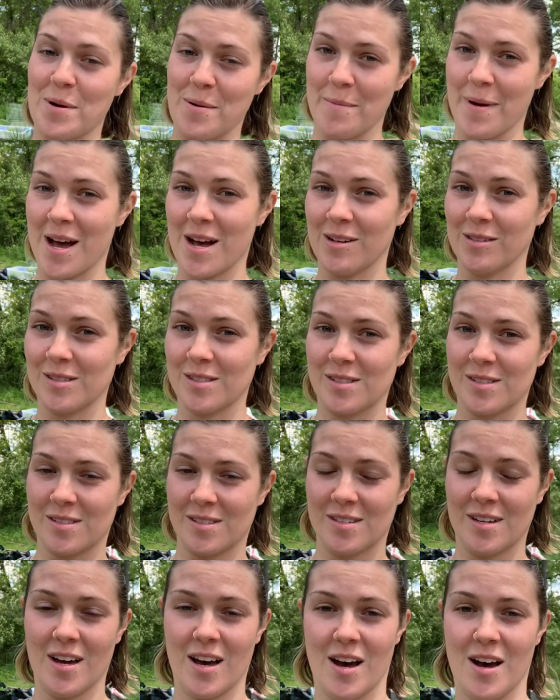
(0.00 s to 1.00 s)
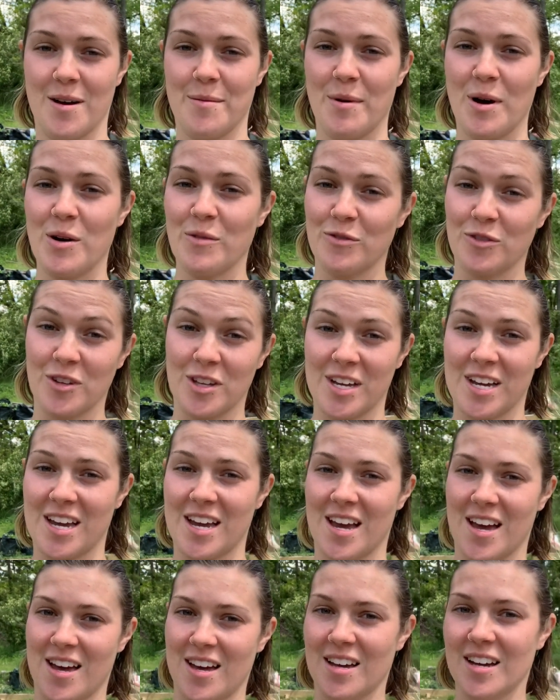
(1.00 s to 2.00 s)
mounds,
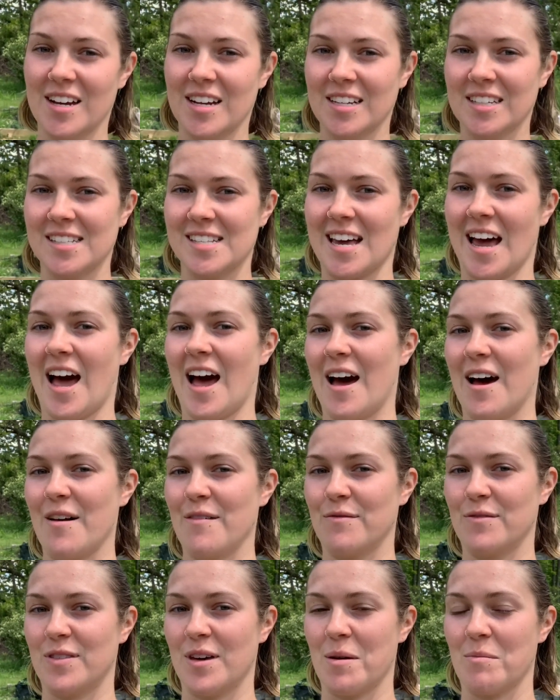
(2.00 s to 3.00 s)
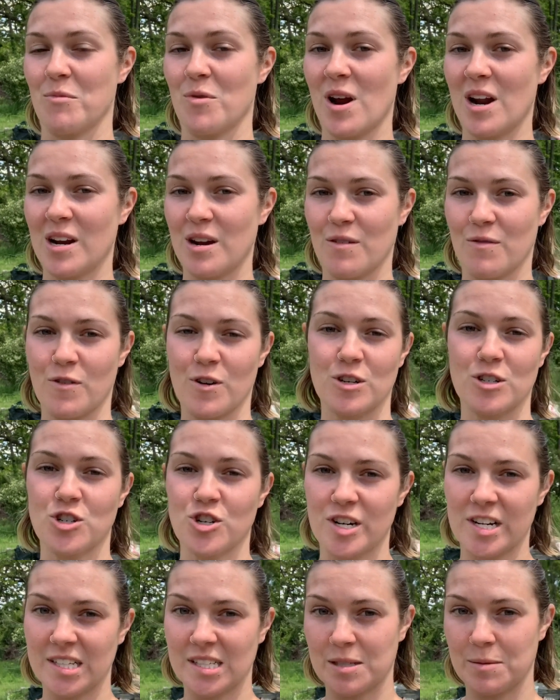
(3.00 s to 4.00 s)
hopefully to have them ready for
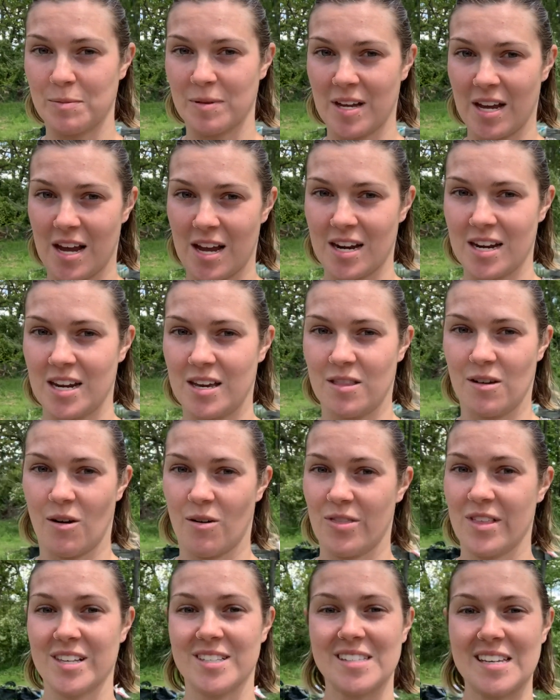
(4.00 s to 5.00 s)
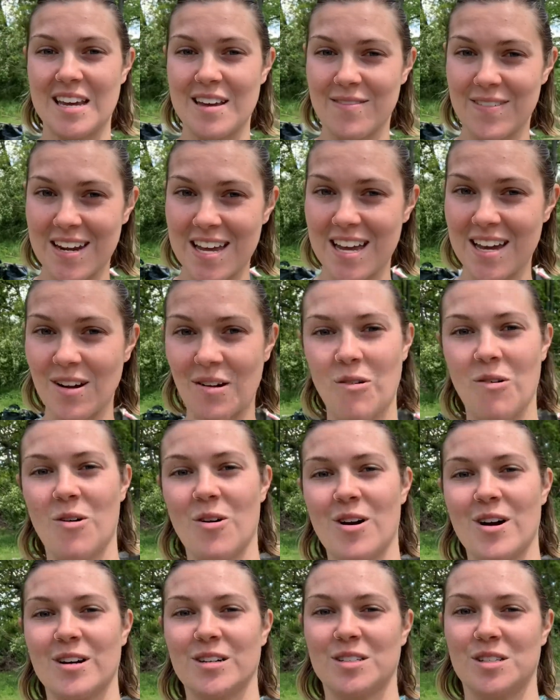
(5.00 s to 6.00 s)
transplant either this evening
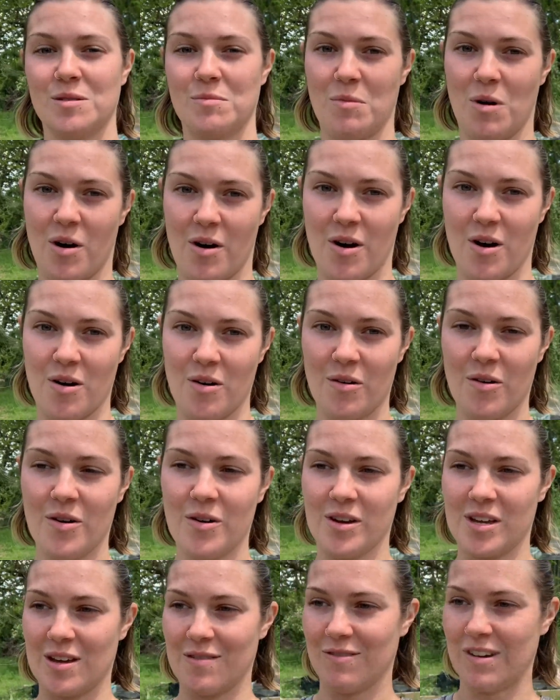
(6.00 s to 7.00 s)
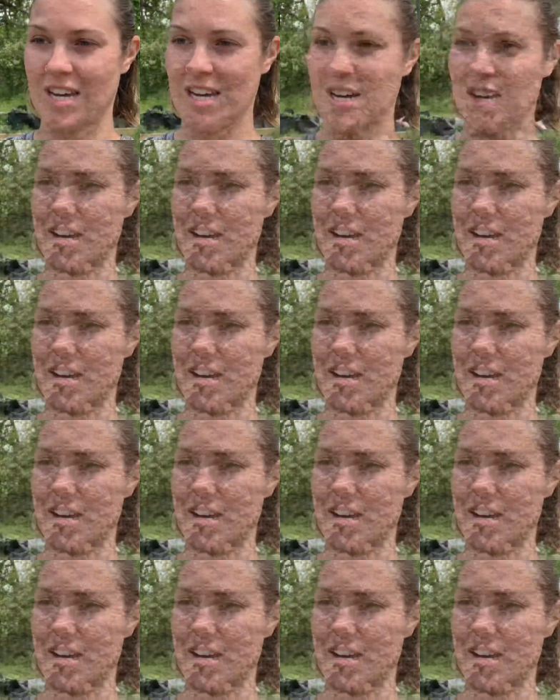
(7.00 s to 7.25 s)
or tomorrow evening.